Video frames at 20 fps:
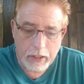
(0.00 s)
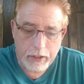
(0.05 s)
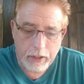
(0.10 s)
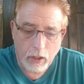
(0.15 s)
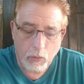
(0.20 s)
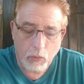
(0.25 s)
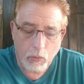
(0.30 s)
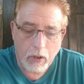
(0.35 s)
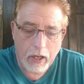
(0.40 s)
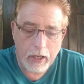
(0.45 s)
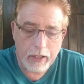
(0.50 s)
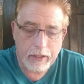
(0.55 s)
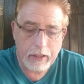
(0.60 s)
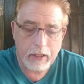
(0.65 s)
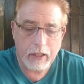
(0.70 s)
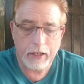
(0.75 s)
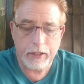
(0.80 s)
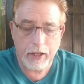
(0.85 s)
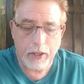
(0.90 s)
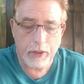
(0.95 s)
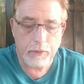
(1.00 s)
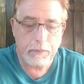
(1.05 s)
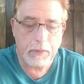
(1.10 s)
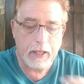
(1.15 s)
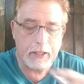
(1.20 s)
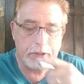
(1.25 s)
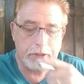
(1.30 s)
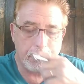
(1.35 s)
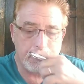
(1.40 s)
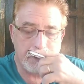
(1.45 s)
You know what? Another
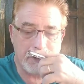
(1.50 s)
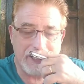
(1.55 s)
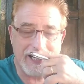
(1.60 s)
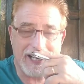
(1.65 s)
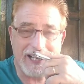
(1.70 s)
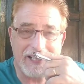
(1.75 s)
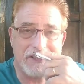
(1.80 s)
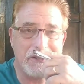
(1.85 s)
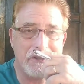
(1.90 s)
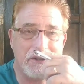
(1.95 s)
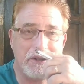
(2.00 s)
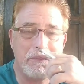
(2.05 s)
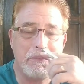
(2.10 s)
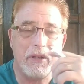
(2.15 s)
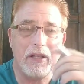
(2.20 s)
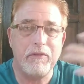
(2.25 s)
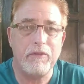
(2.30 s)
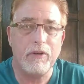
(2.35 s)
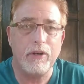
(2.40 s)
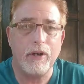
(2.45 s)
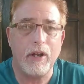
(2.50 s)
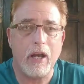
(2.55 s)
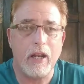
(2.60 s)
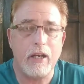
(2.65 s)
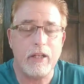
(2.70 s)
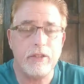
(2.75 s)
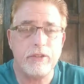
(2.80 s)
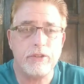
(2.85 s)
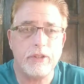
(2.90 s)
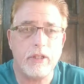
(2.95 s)
place that you can actually do it, believe it or
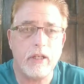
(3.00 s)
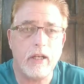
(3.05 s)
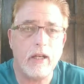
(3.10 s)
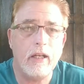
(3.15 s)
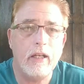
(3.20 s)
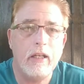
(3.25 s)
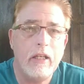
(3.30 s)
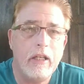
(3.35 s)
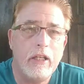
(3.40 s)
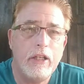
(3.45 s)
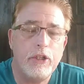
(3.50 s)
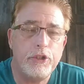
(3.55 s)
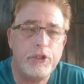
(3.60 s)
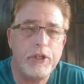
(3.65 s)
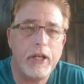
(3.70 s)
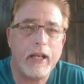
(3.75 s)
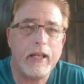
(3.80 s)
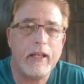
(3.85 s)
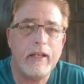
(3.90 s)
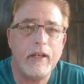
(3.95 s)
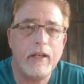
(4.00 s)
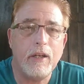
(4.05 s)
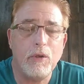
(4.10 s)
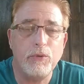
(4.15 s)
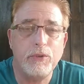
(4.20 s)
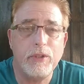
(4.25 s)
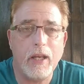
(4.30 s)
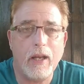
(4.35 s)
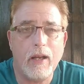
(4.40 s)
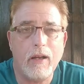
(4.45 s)
not, is you're checking in a
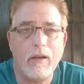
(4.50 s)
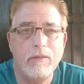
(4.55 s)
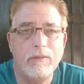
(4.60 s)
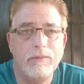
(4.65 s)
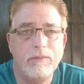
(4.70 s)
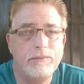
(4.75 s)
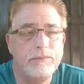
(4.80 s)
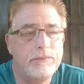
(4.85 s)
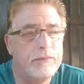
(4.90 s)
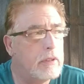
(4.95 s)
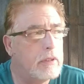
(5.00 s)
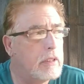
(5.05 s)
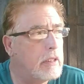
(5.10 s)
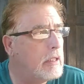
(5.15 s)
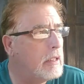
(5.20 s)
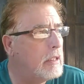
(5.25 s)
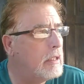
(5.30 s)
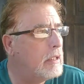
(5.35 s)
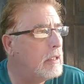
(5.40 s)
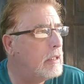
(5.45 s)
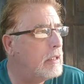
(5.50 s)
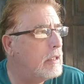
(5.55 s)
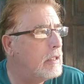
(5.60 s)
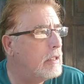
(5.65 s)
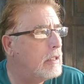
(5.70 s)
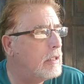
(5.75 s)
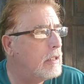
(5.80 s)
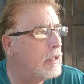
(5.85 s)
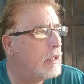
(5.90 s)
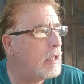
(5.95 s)
hotel.
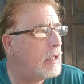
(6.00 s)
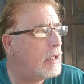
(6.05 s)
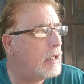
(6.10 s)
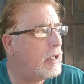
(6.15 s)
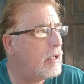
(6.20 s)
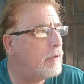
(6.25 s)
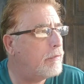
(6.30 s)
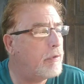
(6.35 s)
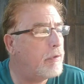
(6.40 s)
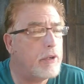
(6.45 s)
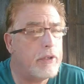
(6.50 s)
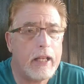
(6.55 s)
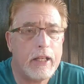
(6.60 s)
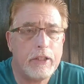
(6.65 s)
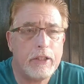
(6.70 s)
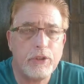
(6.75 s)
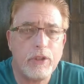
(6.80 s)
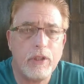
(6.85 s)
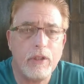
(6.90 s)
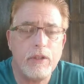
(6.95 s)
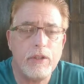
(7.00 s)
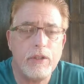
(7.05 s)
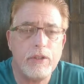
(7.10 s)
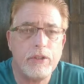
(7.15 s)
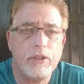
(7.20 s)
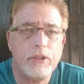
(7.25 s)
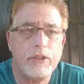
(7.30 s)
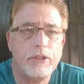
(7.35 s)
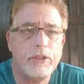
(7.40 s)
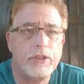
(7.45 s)
Front desk
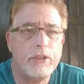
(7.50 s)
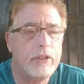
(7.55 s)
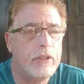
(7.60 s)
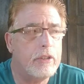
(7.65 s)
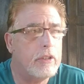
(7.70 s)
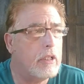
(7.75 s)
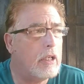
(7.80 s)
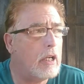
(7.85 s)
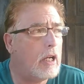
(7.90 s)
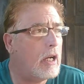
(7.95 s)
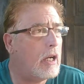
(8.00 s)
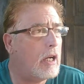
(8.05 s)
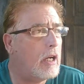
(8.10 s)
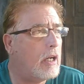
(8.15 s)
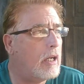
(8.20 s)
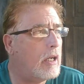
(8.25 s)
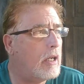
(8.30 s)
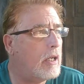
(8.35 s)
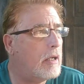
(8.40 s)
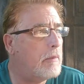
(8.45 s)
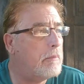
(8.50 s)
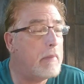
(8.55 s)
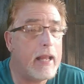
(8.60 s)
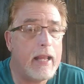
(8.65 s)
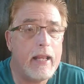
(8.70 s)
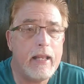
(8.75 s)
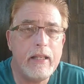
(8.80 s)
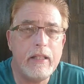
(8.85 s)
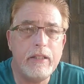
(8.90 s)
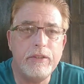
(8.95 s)
clerks,
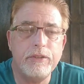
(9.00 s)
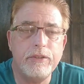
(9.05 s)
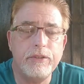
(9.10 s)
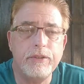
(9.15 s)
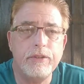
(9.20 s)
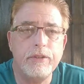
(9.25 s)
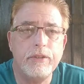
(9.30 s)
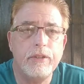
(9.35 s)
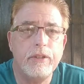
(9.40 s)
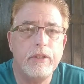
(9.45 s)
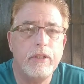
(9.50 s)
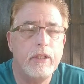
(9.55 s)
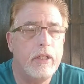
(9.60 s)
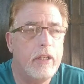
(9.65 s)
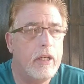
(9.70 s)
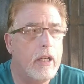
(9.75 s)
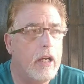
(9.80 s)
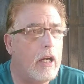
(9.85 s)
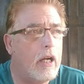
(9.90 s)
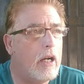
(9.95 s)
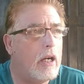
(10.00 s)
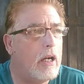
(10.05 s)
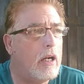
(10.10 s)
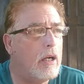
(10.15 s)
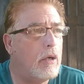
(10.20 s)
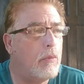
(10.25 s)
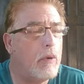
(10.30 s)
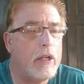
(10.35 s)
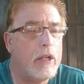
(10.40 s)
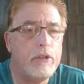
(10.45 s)
maids,
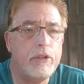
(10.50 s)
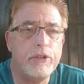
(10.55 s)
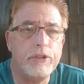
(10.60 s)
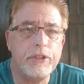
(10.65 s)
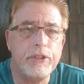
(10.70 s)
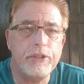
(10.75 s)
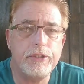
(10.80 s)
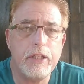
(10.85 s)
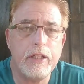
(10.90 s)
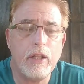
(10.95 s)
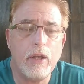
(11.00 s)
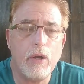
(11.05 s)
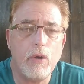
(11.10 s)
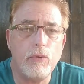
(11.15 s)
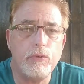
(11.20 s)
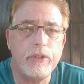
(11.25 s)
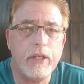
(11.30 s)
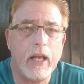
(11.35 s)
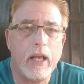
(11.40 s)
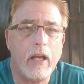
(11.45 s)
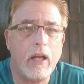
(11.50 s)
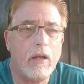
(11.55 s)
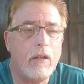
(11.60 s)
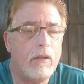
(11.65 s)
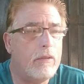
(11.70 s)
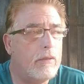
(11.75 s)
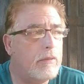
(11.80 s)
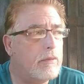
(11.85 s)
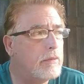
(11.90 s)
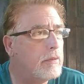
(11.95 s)
waitresses in the
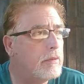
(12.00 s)
hotel.